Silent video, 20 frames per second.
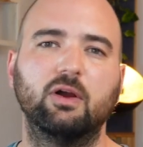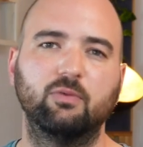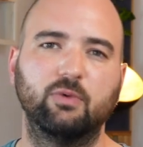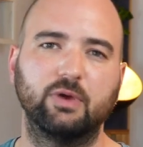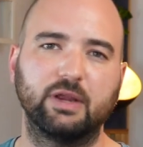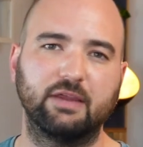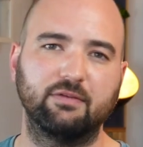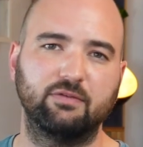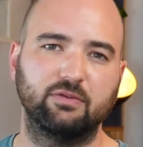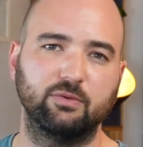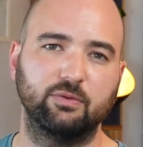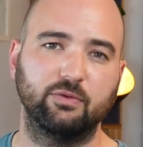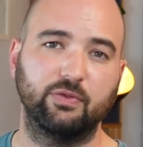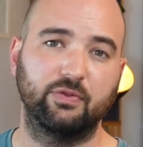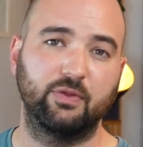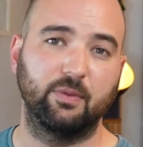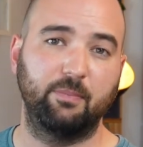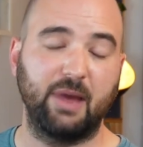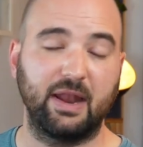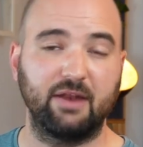will give you
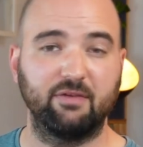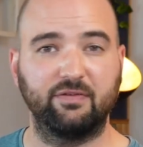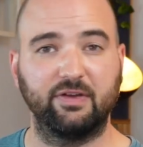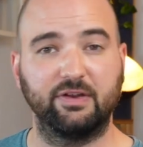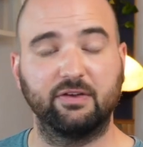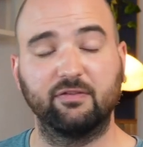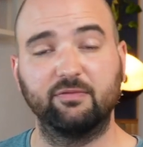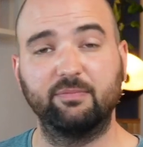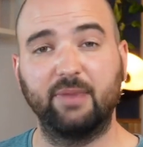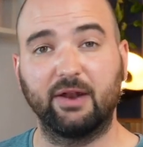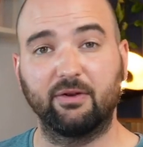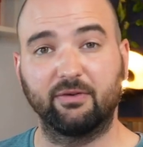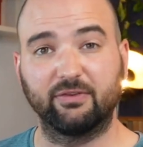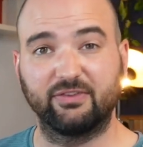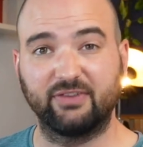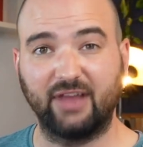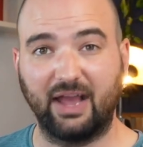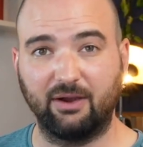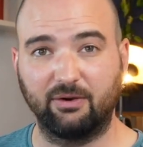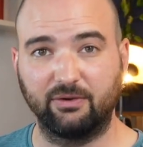the benefit of better
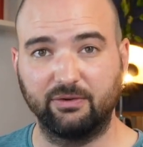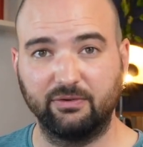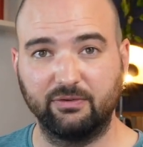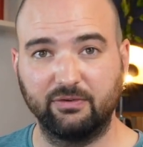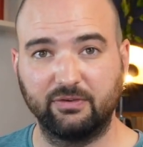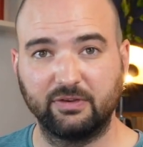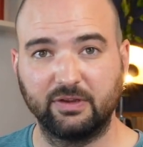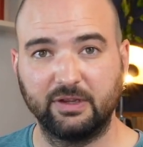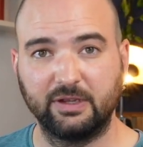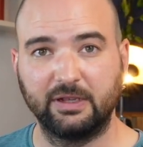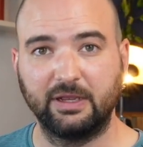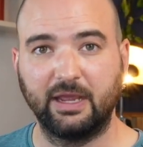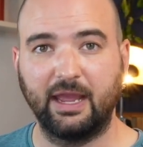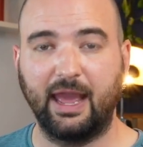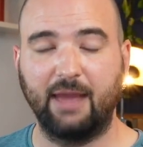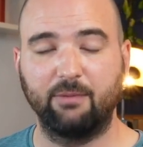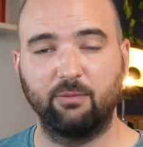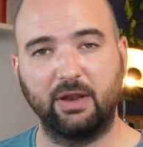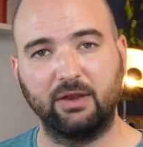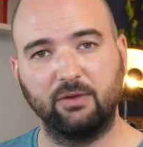sound.
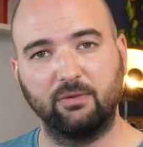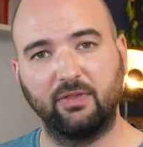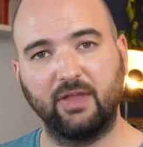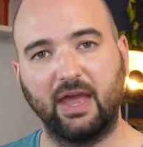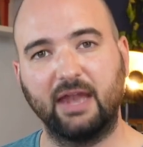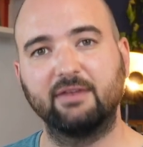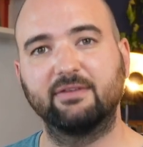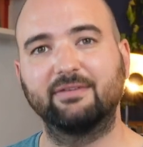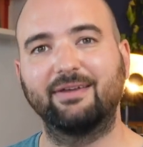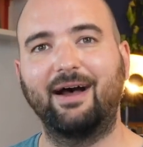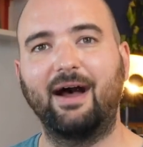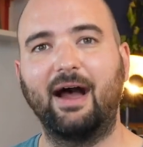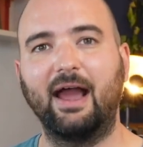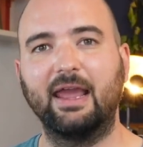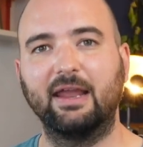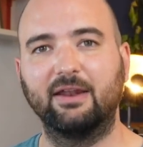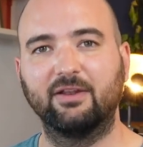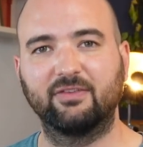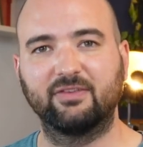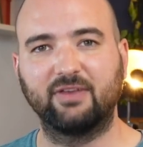And when you then tie
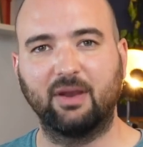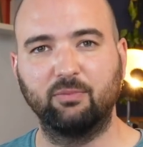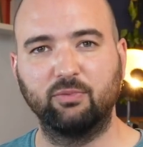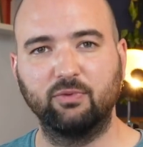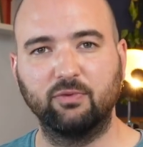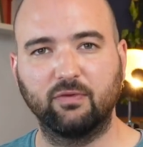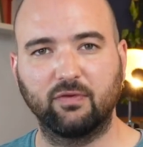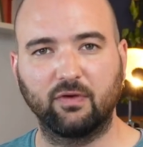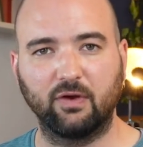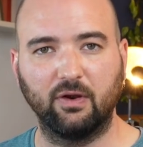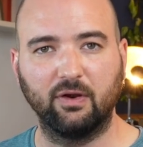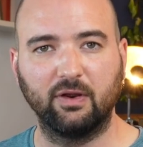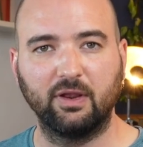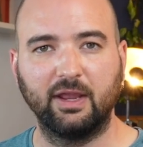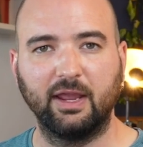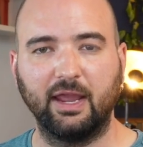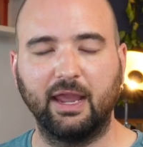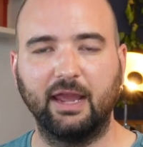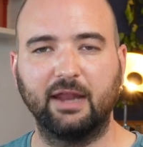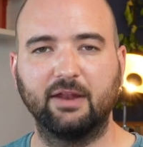in a subwoofer,
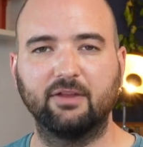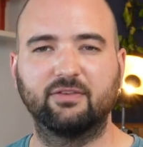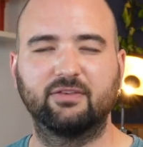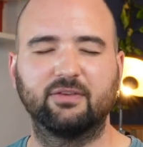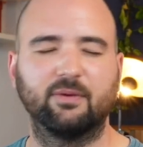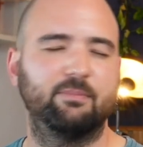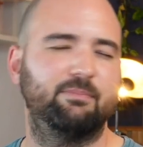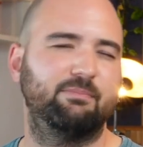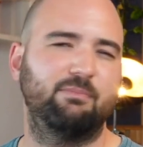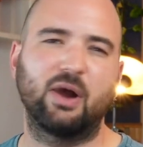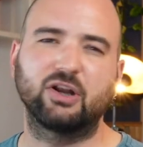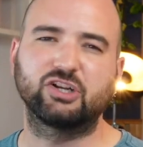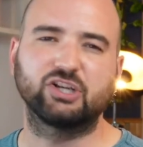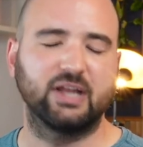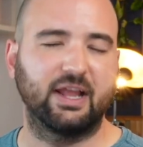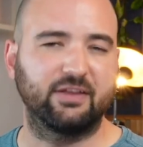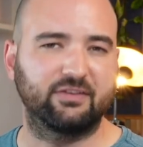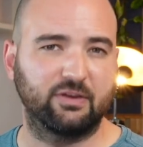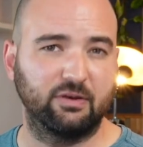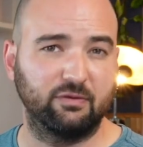it is much
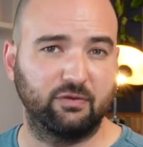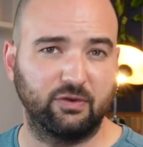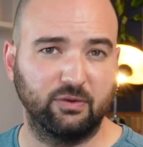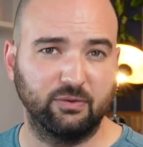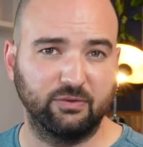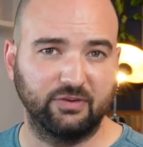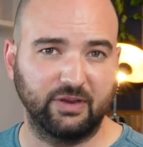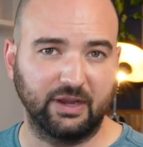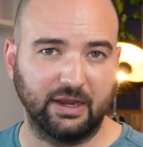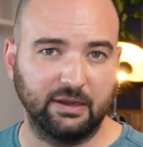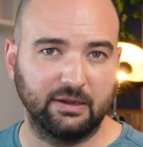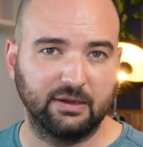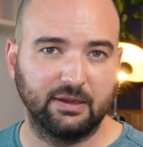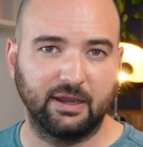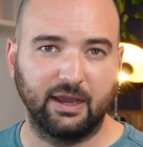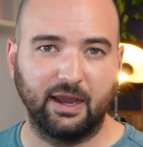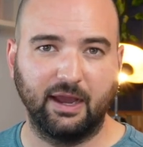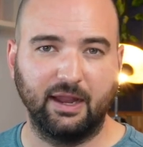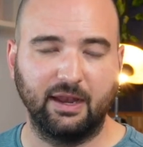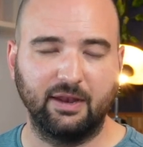less confusing
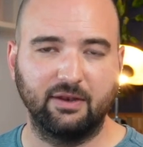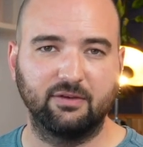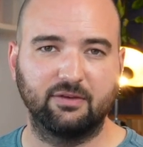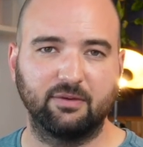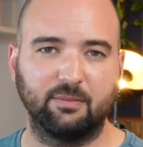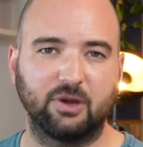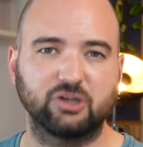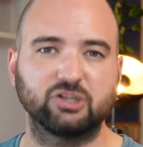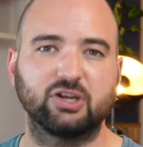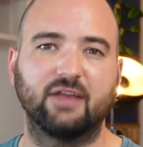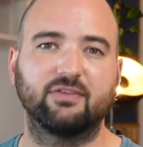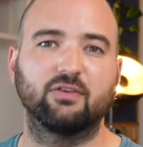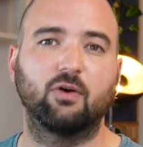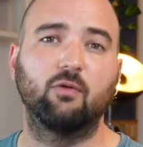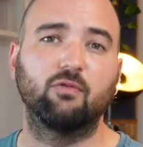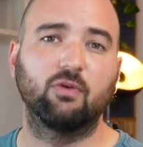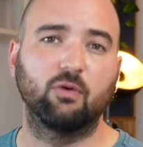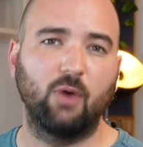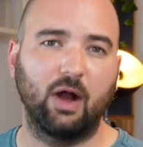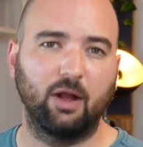and much less
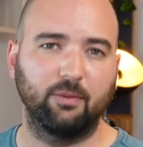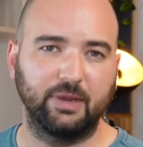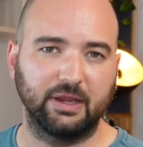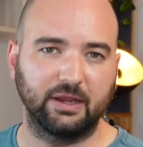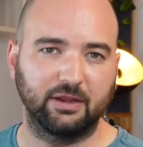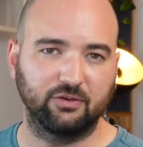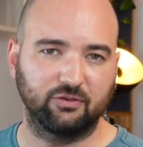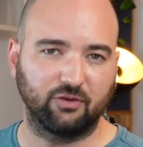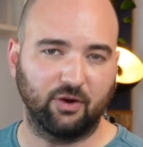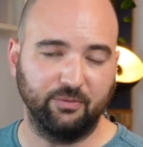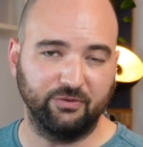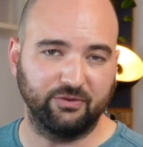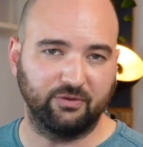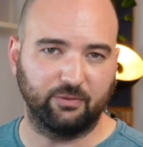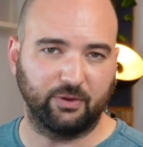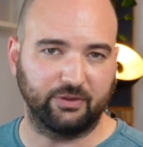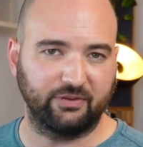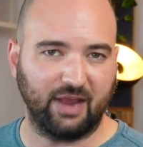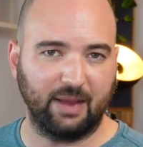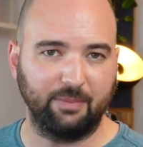overwhelming in terms of
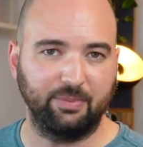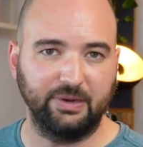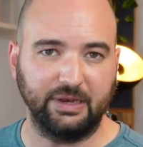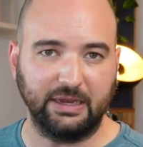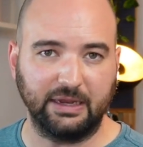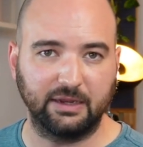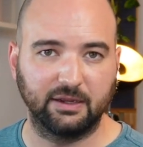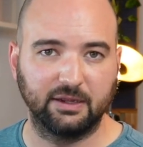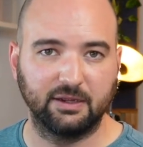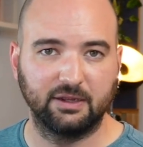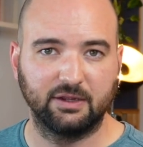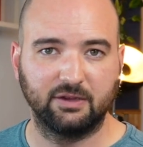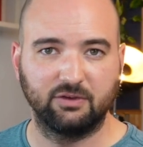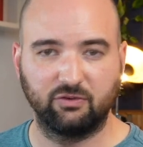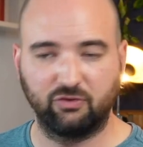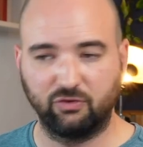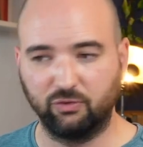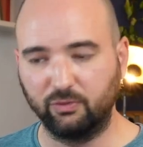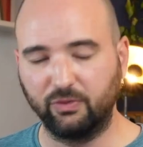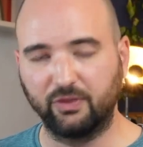what's happening
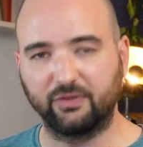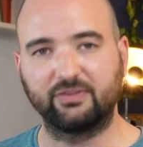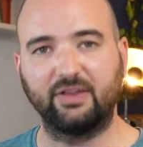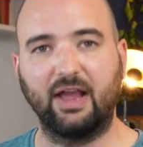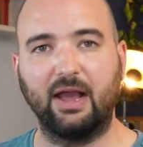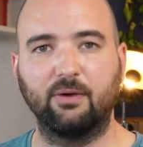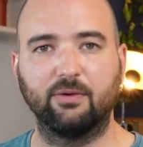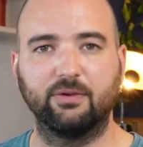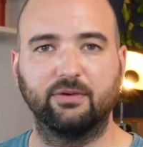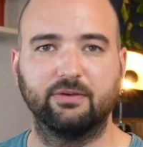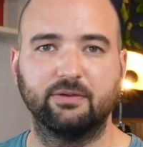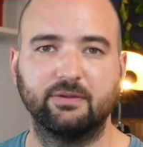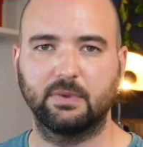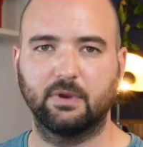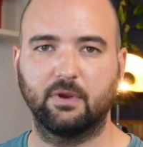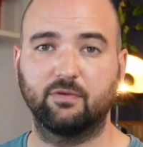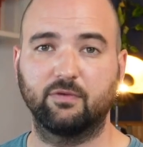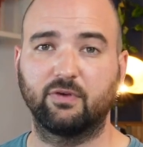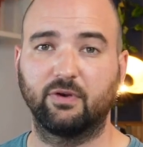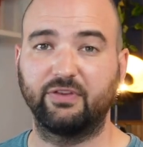to the sound.
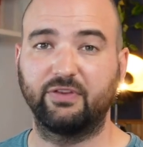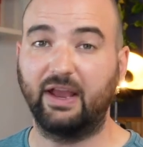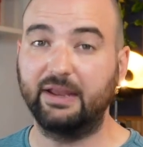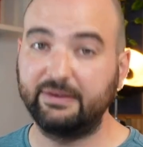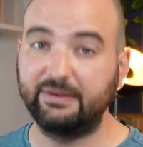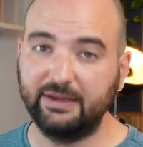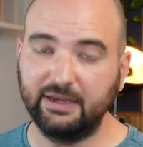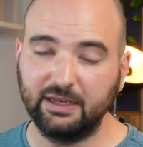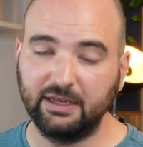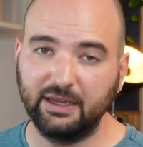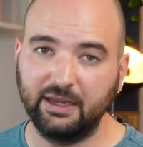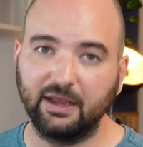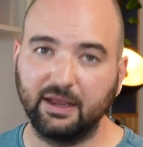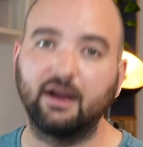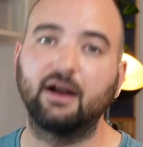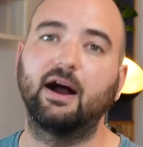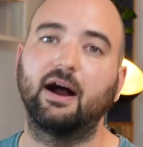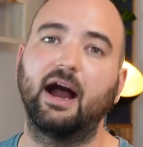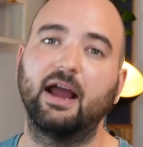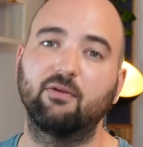Of course, ideally,
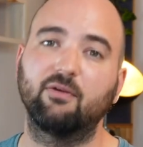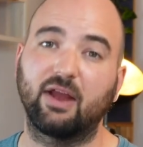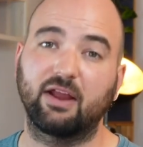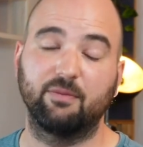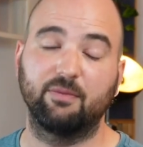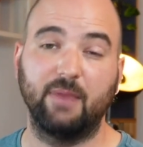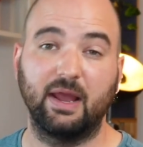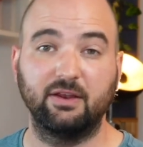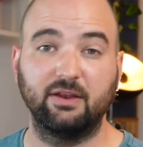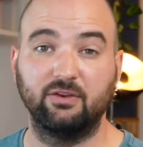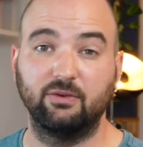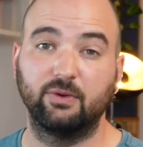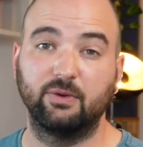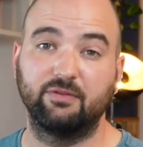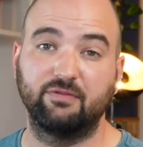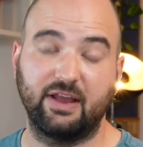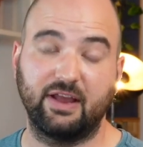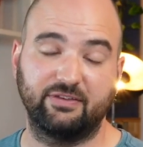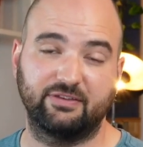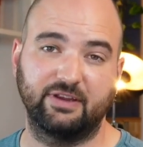I recommend you
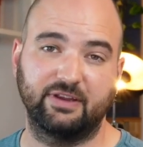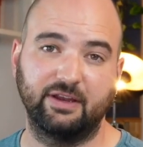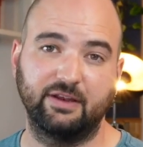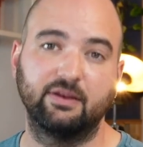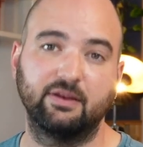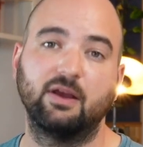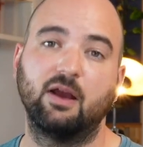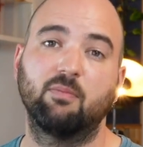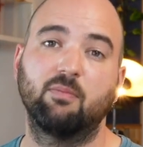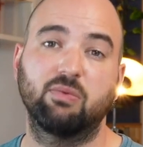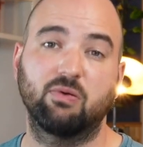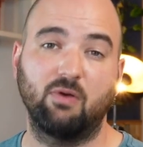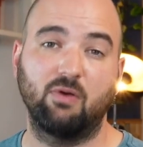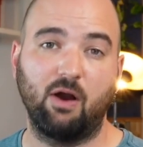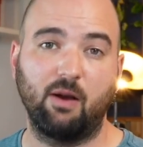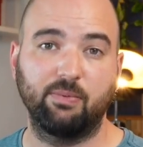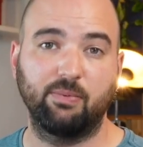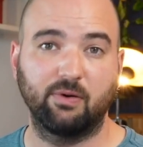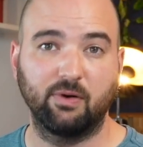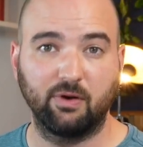invest in
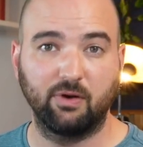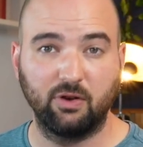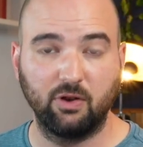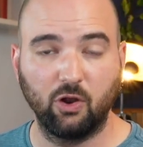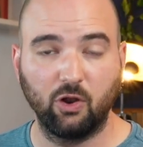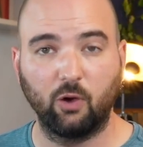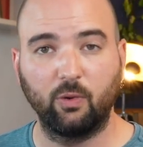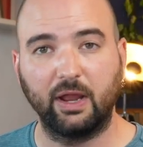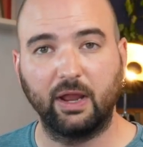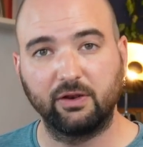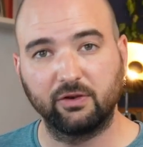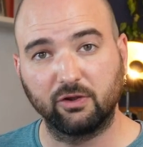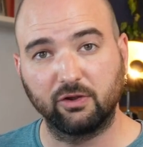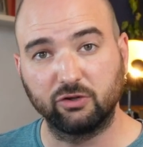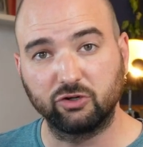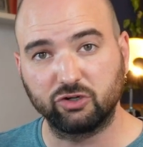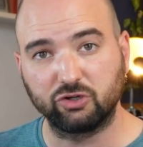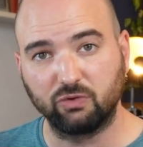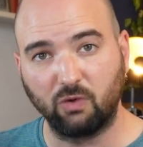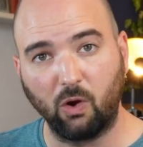proper low end
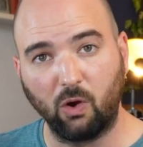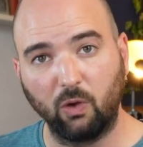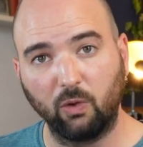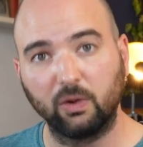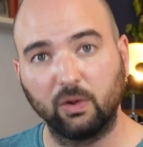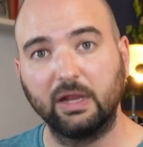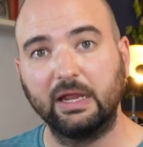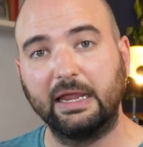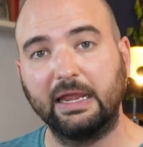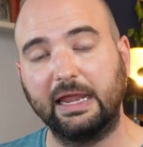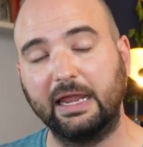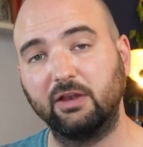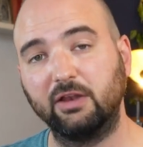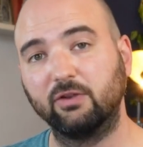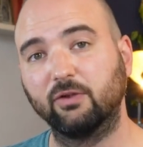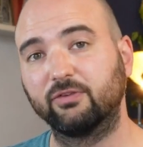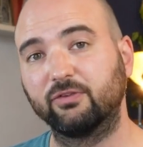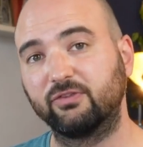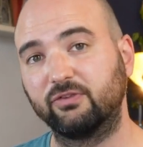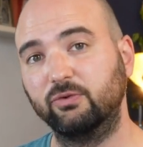control in
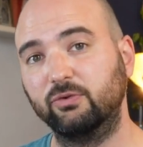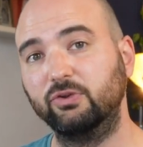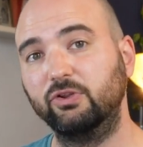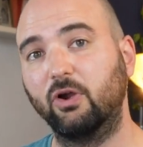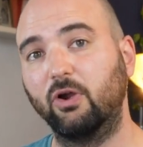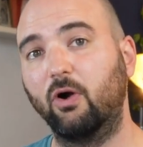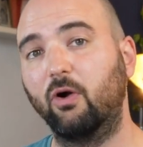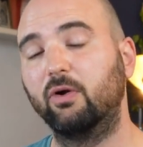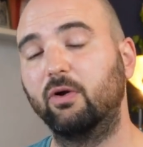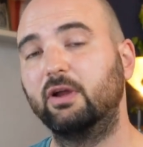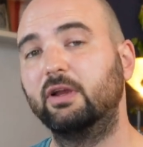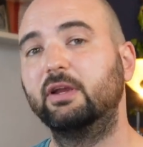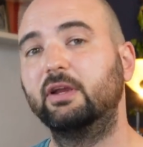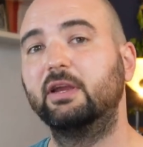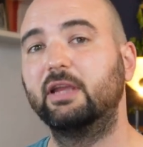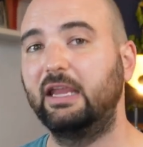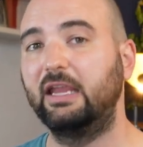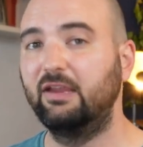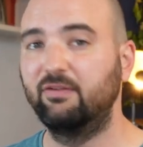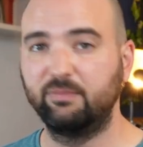your studio
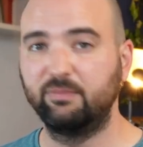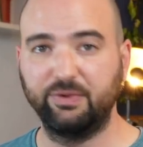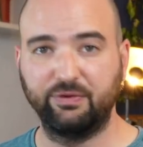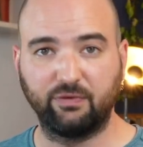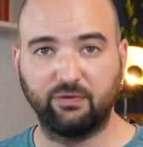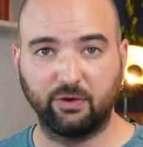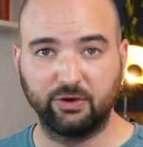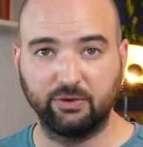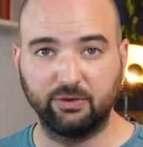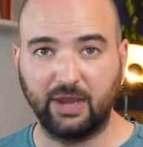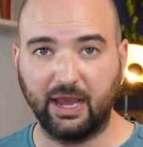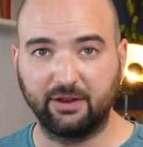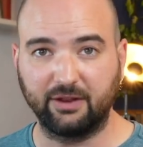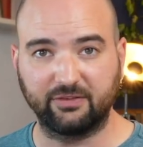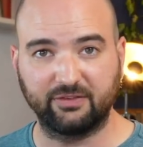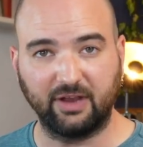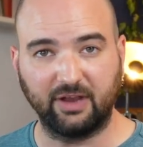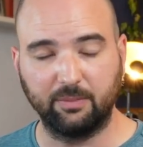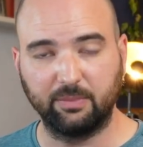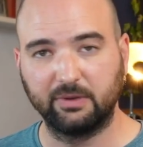even before you get a
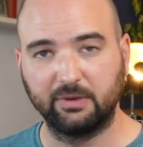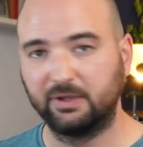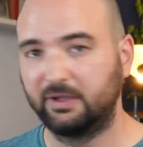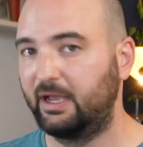sub.